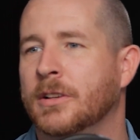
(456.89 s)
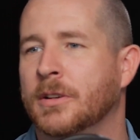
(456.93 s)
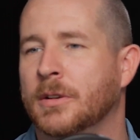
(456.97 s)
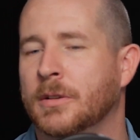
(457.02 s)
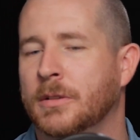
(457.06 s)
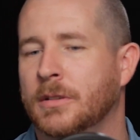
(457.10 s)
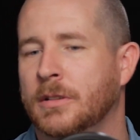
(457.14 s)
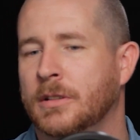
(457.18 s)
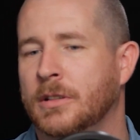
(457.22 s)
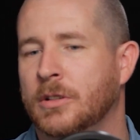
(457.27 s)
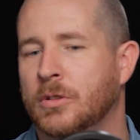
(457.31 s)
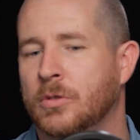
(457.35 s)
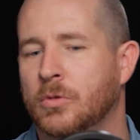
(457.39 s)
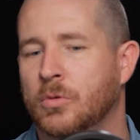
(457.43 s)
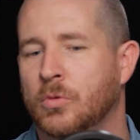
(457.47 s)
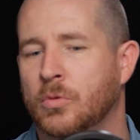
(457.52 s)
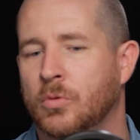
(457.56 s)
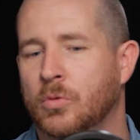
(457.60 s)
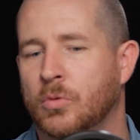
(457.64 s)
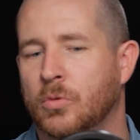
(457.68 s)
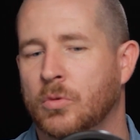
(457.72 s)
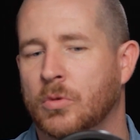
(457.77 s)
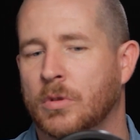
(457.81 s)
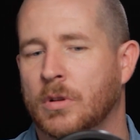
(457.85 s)

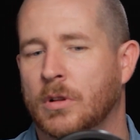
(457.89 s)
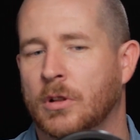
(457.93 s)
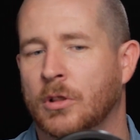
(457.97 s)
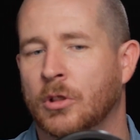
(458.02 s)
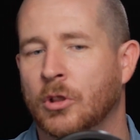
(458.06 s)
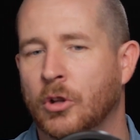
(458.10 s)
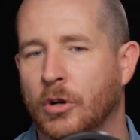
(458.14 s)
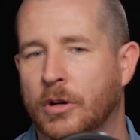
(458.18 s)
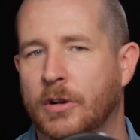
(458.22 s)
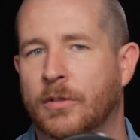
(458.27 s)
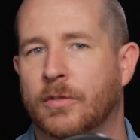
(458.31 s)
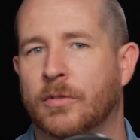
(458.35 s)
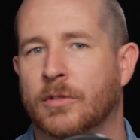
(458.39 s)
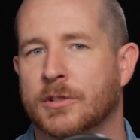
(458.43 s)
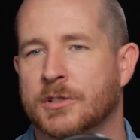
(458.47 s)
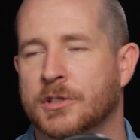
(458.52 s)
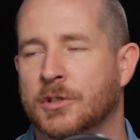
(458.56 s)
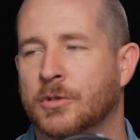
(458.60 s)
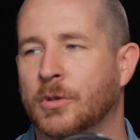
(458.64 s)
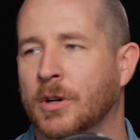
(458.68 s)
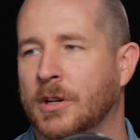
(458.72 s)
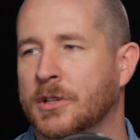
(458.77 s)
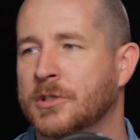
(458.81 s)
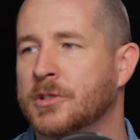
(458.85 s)
you look for
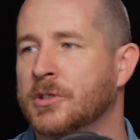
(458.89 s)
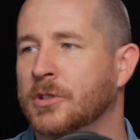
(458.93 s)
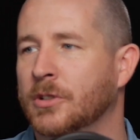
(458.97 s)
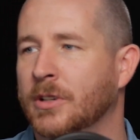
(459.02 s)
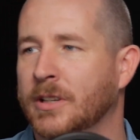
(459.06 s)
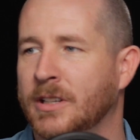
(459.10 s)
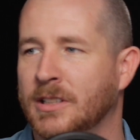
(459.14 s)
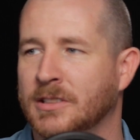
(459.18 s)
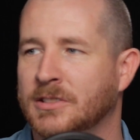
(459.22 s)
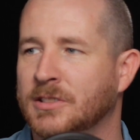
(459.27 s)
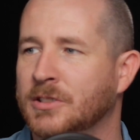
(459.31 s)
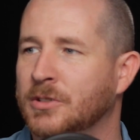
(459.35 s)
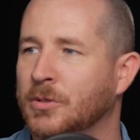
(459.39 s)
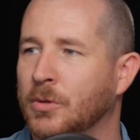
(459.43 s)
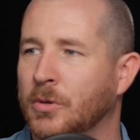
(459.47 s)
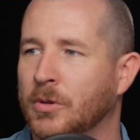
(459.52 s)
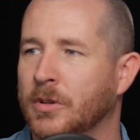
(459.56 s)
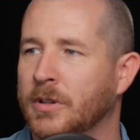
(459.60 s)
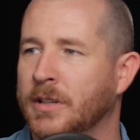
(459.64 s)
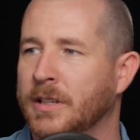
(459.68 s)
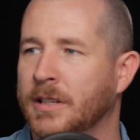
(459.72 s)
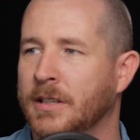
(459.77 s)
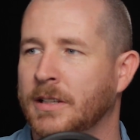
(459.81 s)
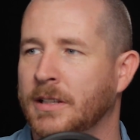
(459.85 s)
structure in a
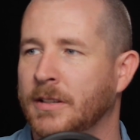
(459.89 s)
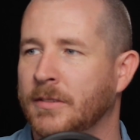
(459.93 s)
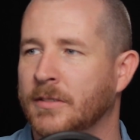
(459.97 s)
story,